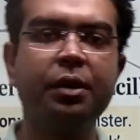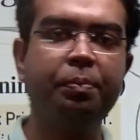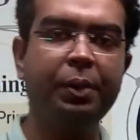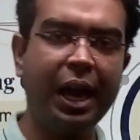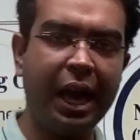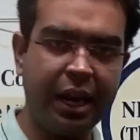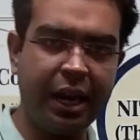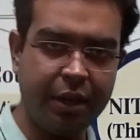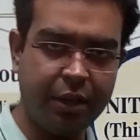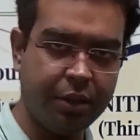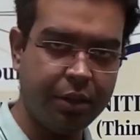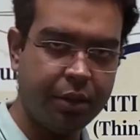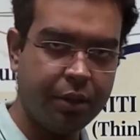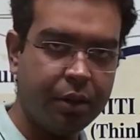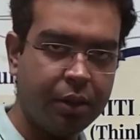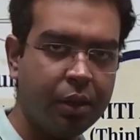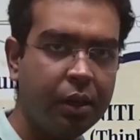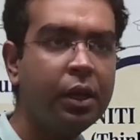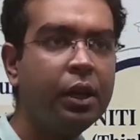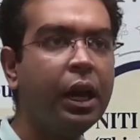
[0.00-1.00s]
a plan,
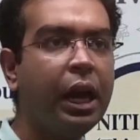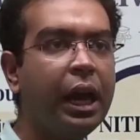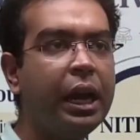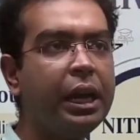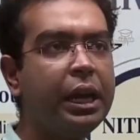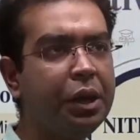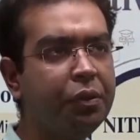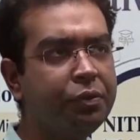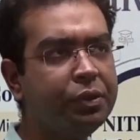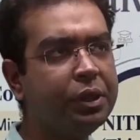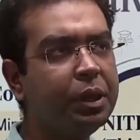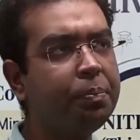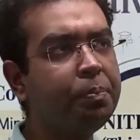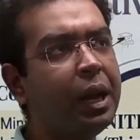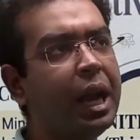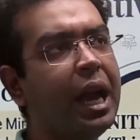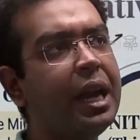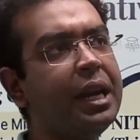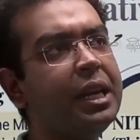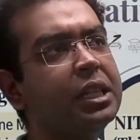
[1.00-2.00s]
and if the
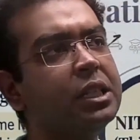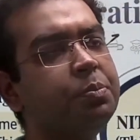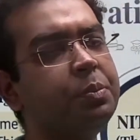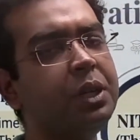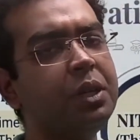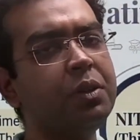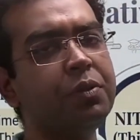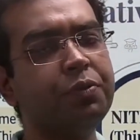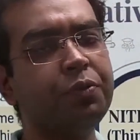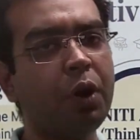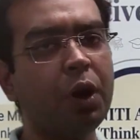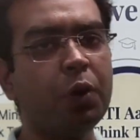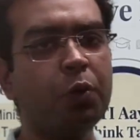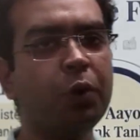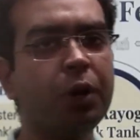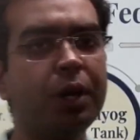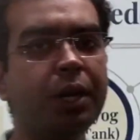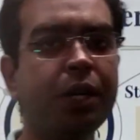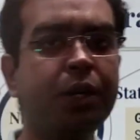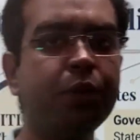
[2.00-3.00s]
plan is being
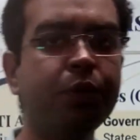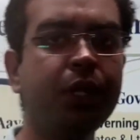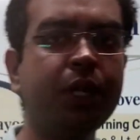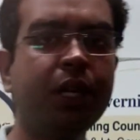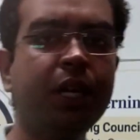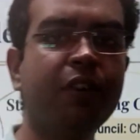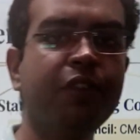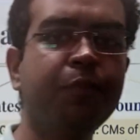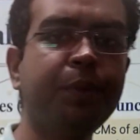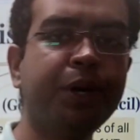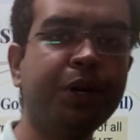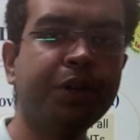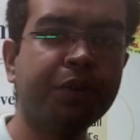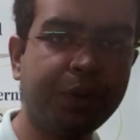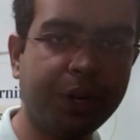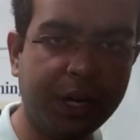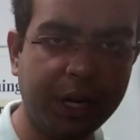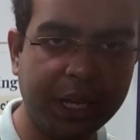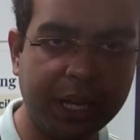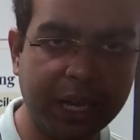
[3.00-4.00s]
forwarded to the government of
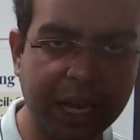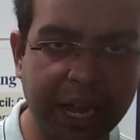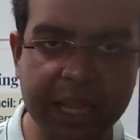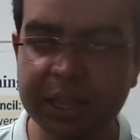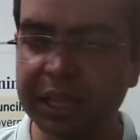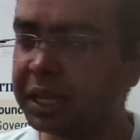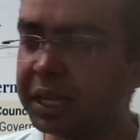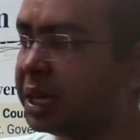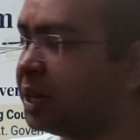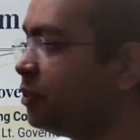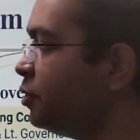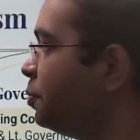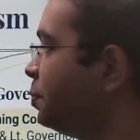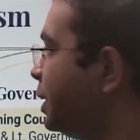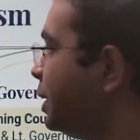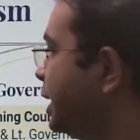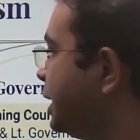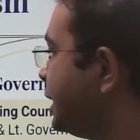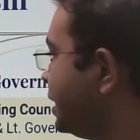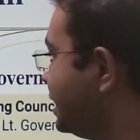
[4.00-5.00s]
India and the
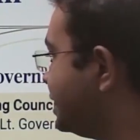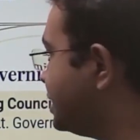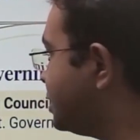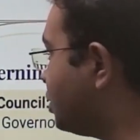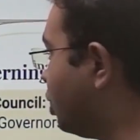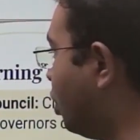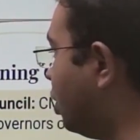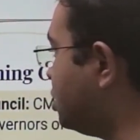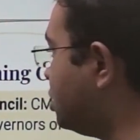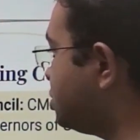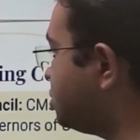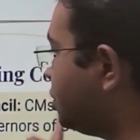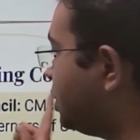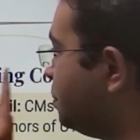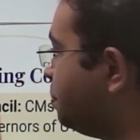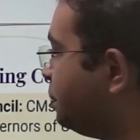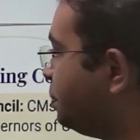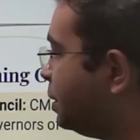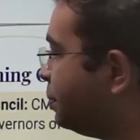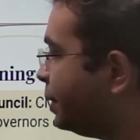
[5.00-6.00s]
government is also
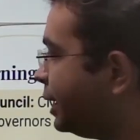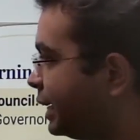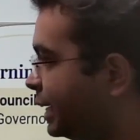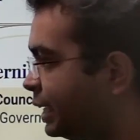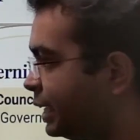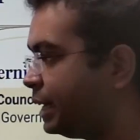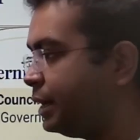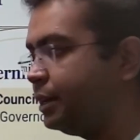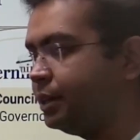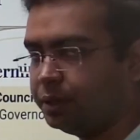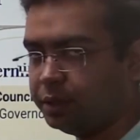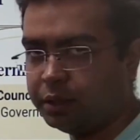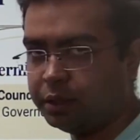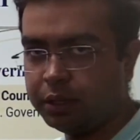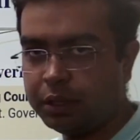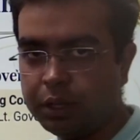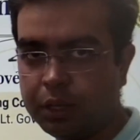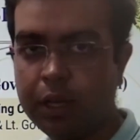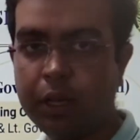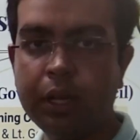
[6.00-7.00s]
implementing it,
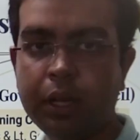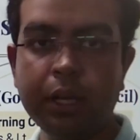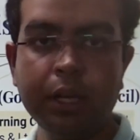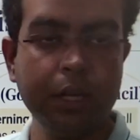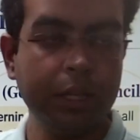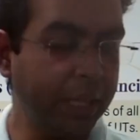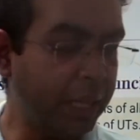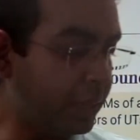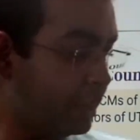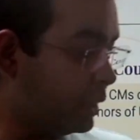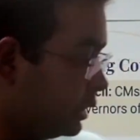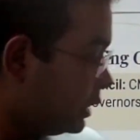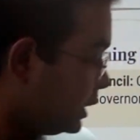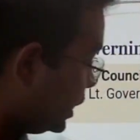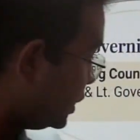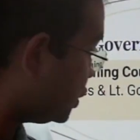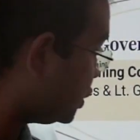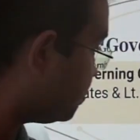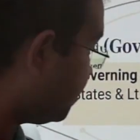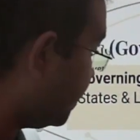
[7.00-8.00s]
then
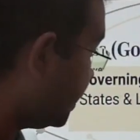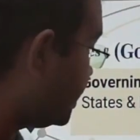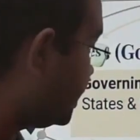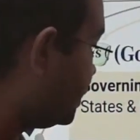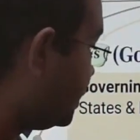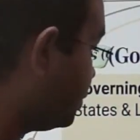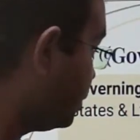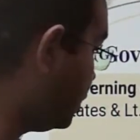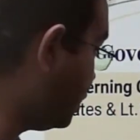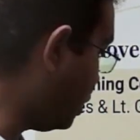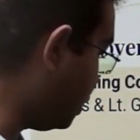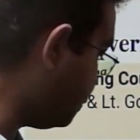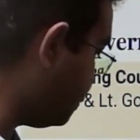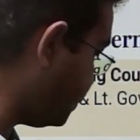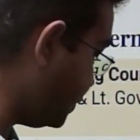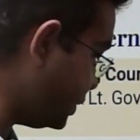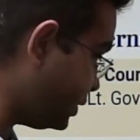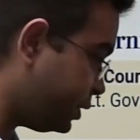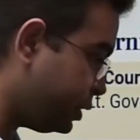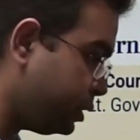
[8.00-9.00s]
this particular
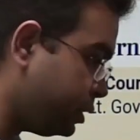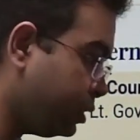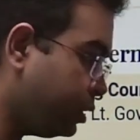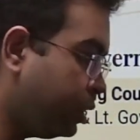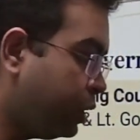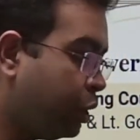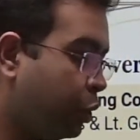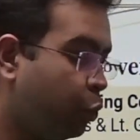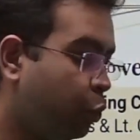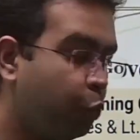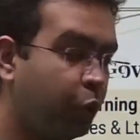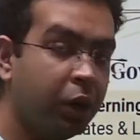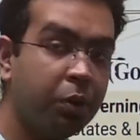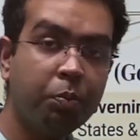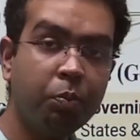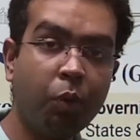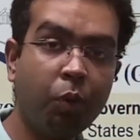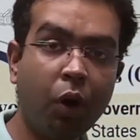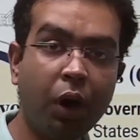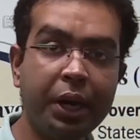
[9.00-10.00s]
office will
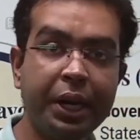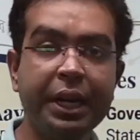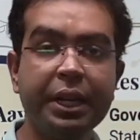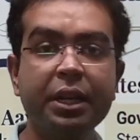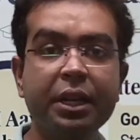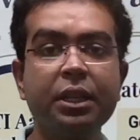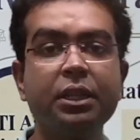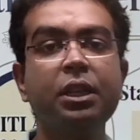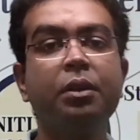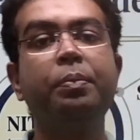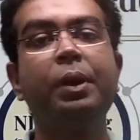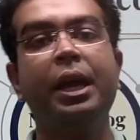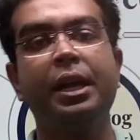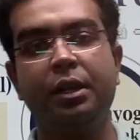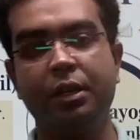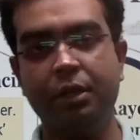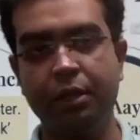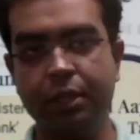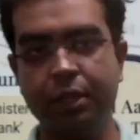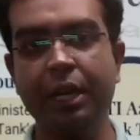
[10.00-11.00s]
monitor the plan,
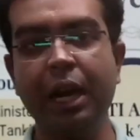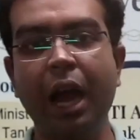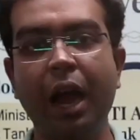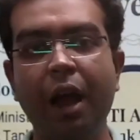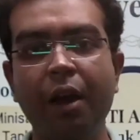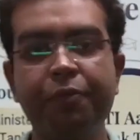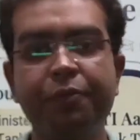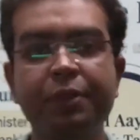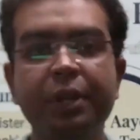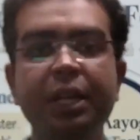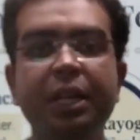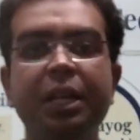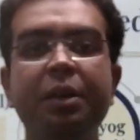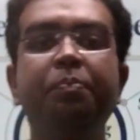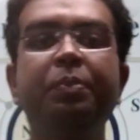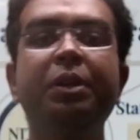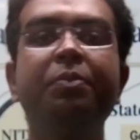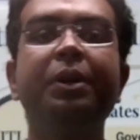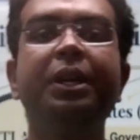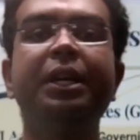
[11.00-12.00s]
that after
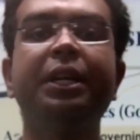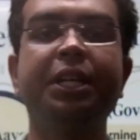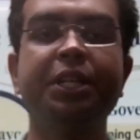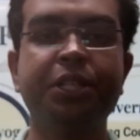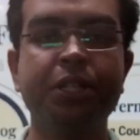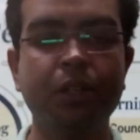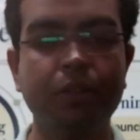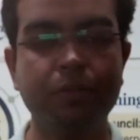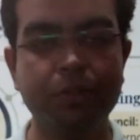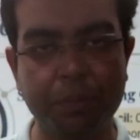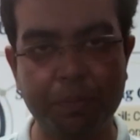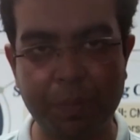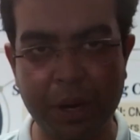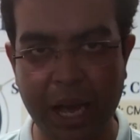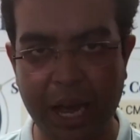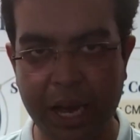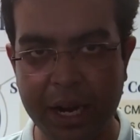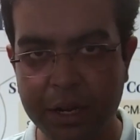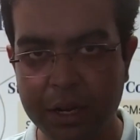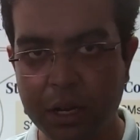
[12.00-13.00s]
implementation of the
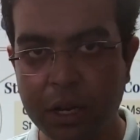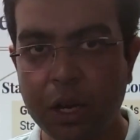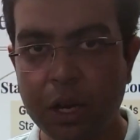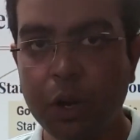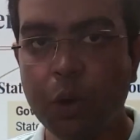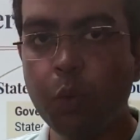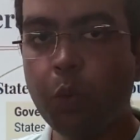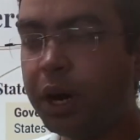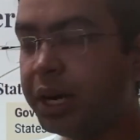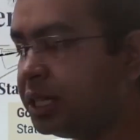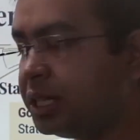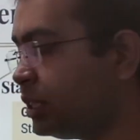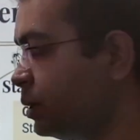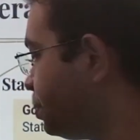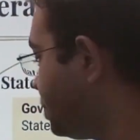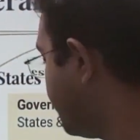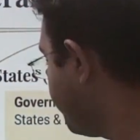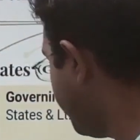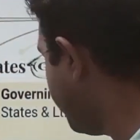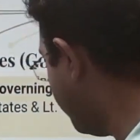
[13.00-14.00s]
plan, what is the
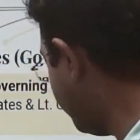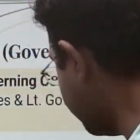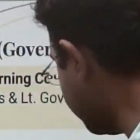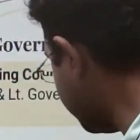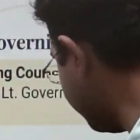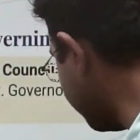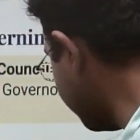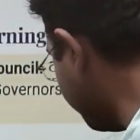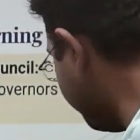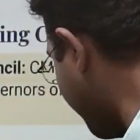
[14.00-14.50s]
performance of the